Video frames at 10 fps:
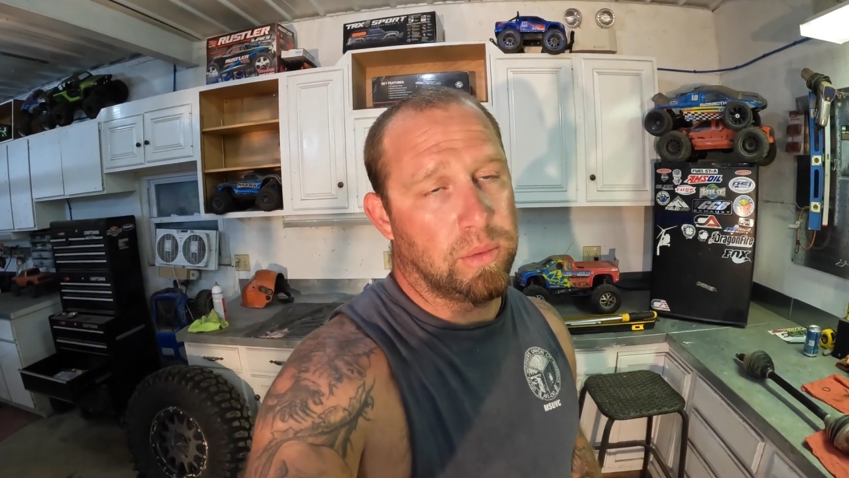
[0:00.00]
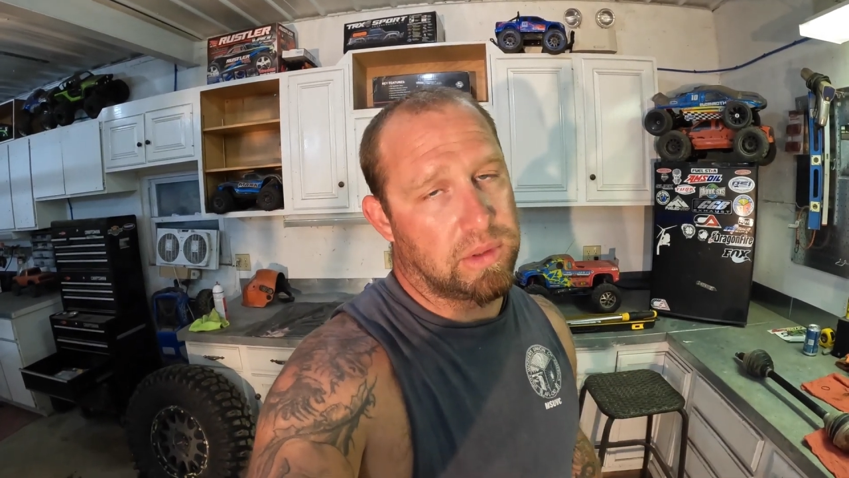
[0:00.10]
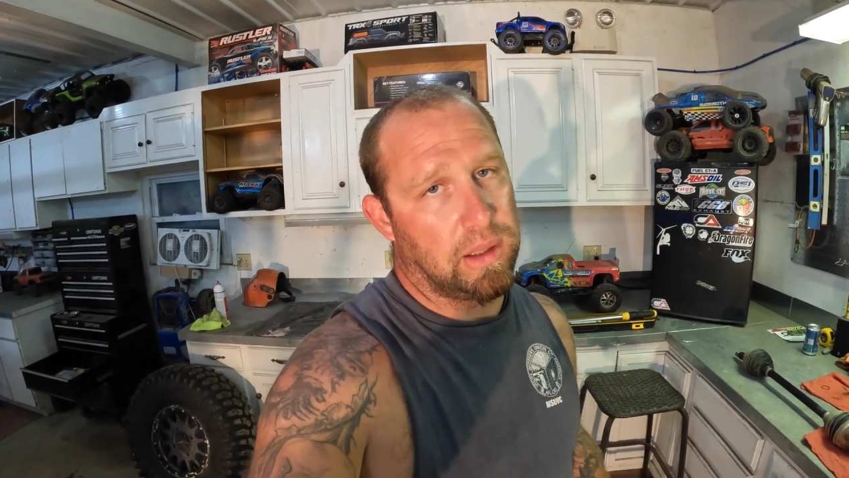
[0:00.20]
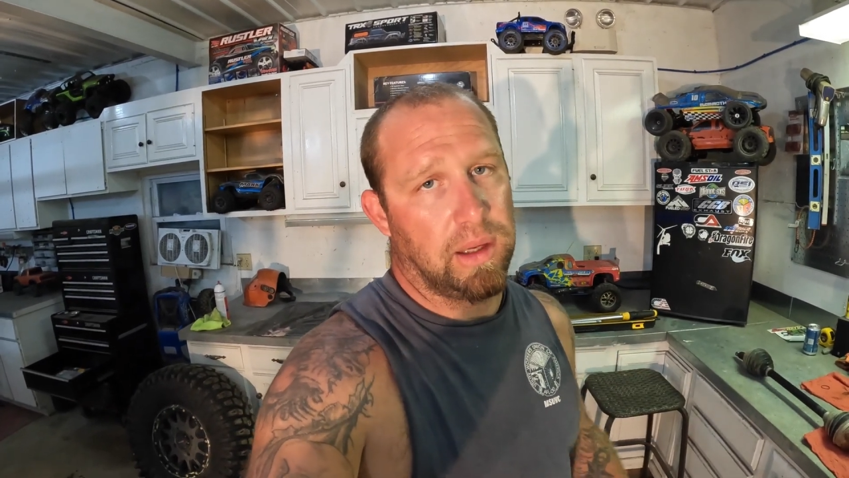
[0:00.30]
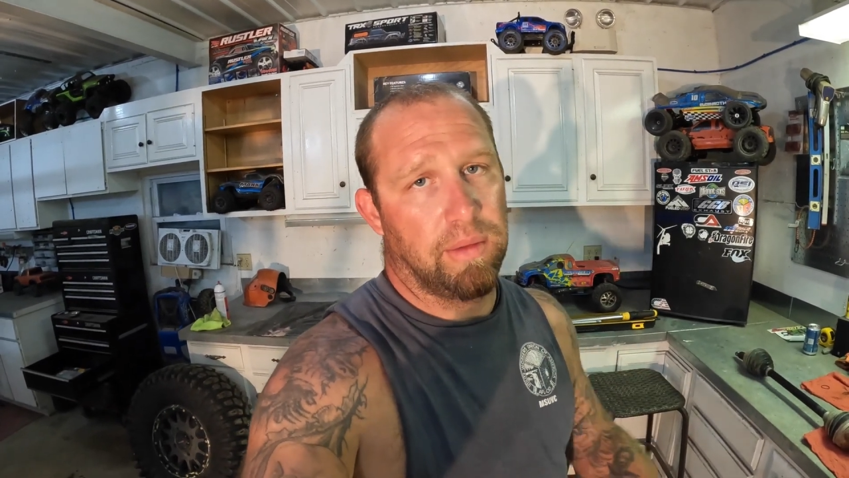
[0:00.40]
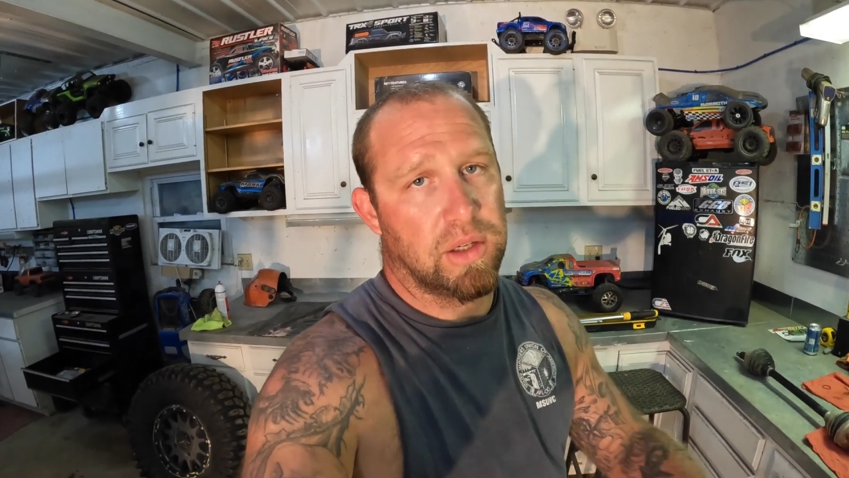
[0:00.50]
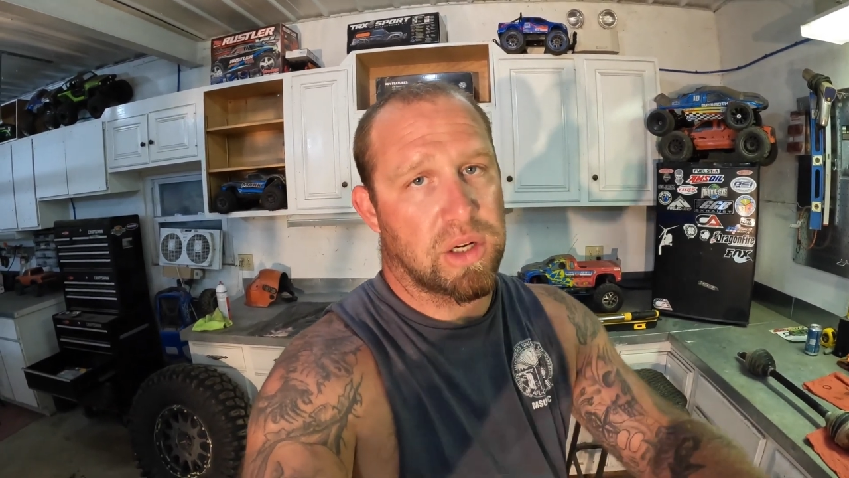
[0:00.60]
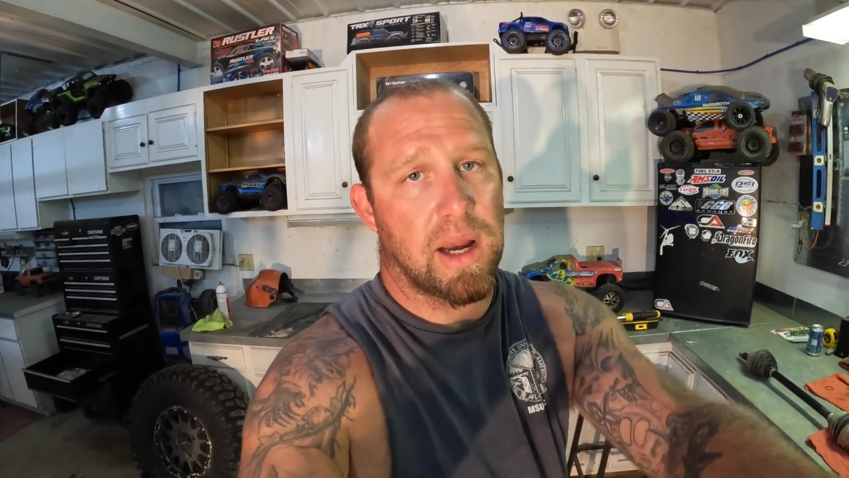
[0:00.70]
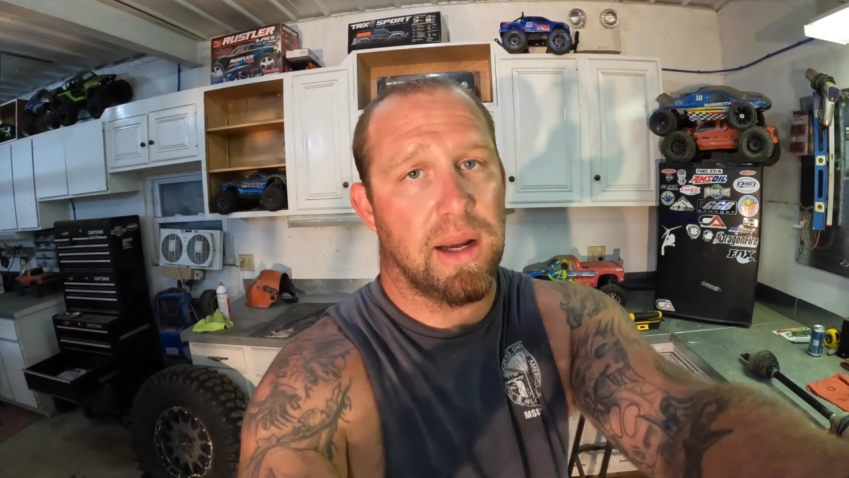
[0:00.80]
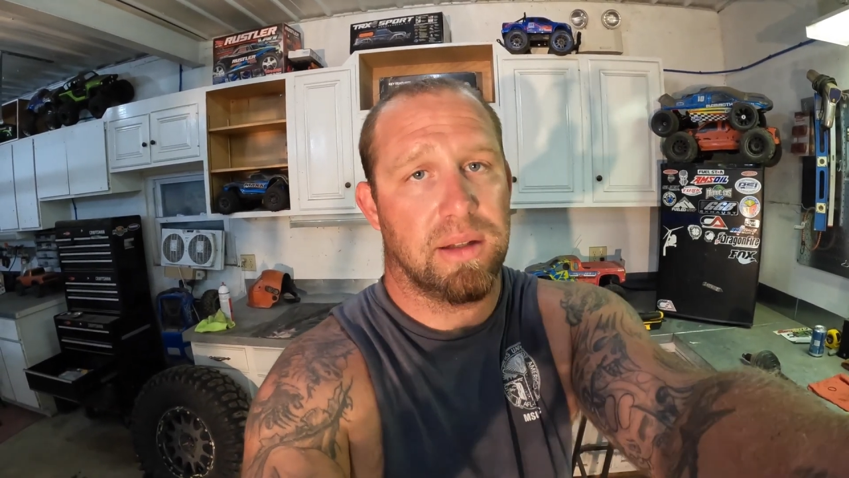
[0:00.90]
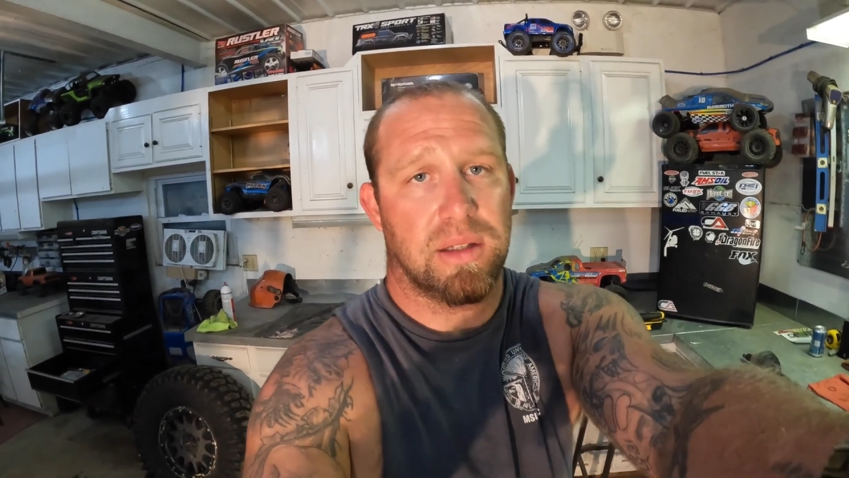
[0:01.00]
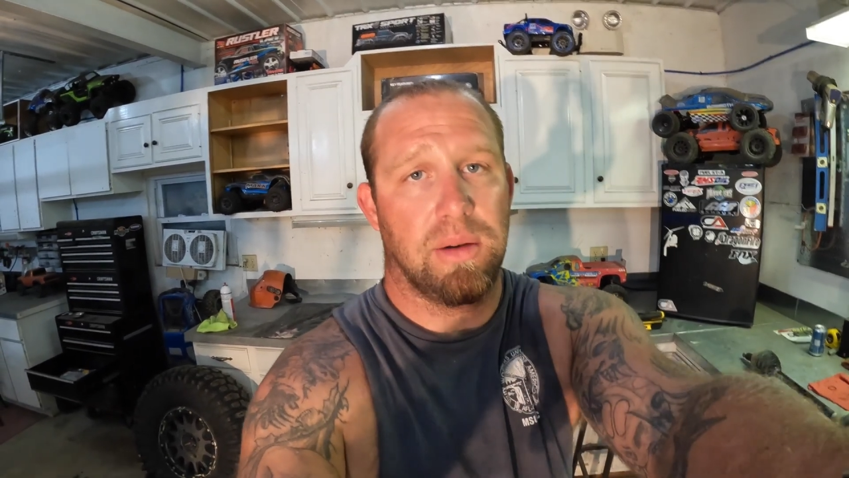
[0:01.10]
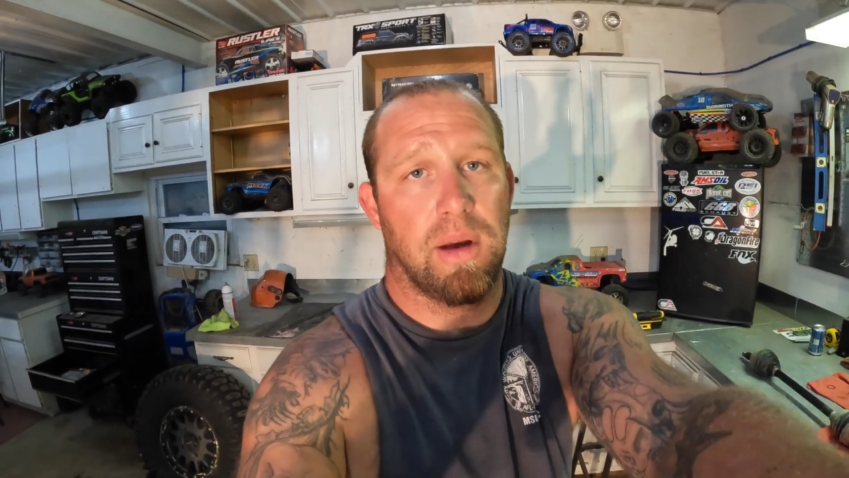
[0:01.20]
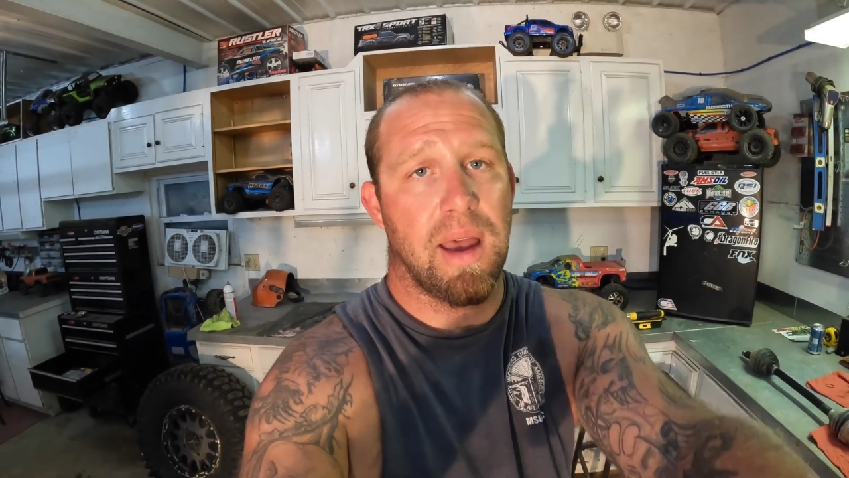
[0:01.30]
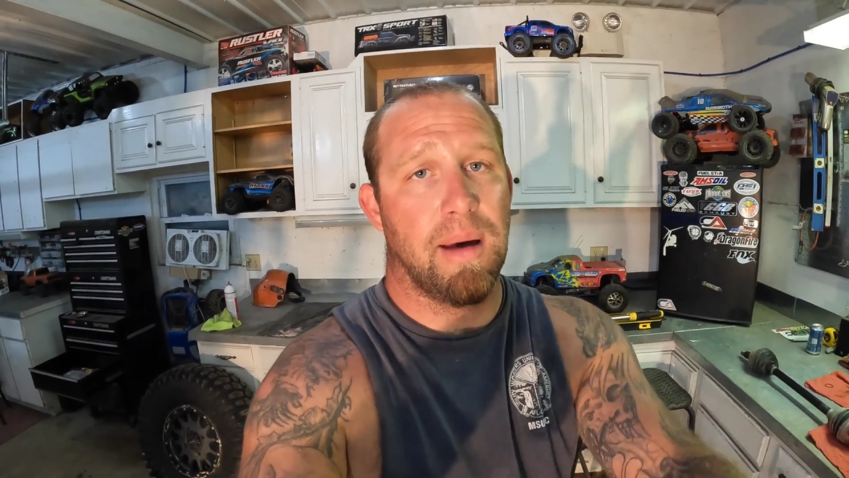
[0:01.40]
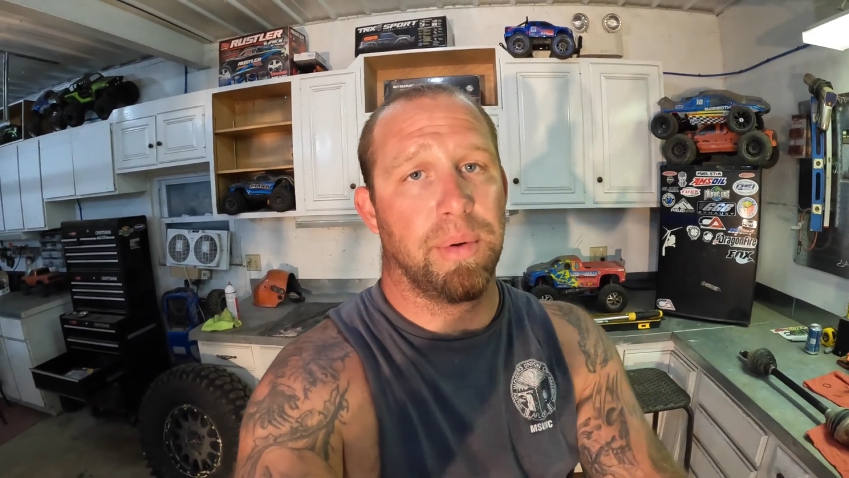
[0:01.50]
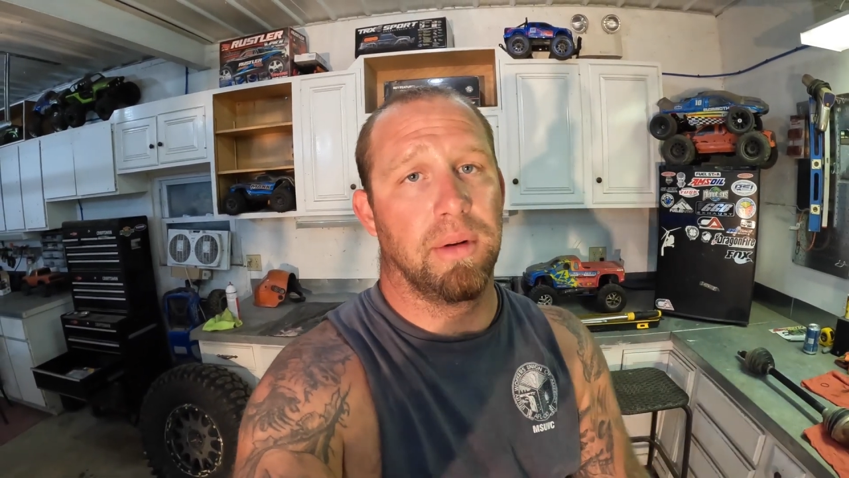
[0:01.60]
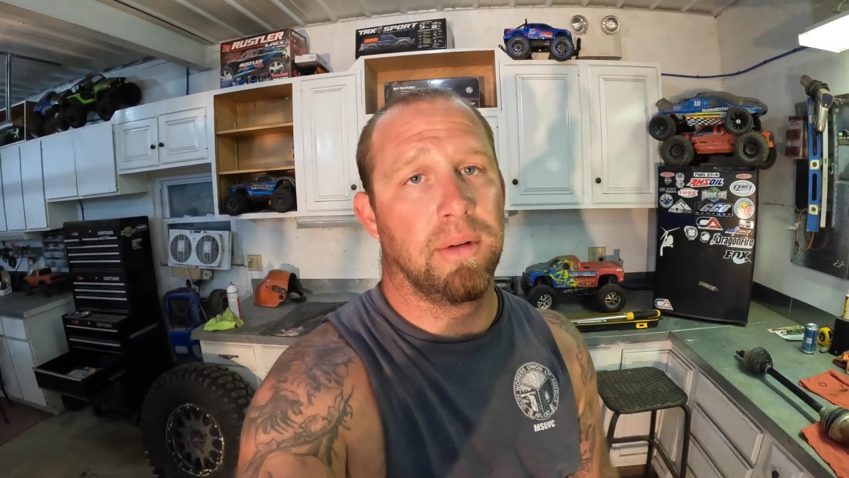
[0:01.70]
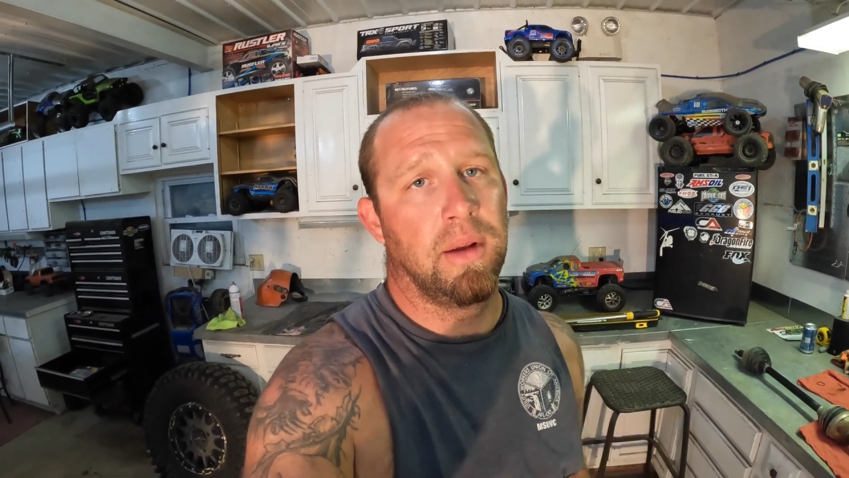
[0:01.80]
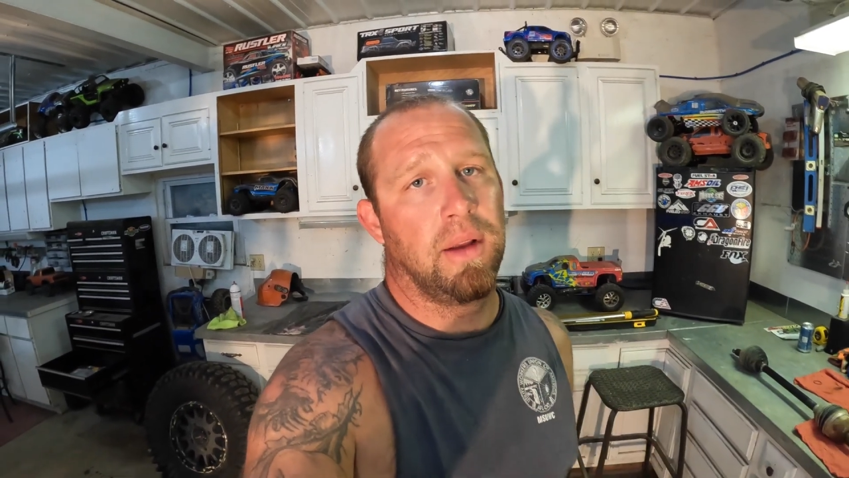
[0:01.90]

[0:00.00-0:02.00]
was gonna give it a shot and see what happened.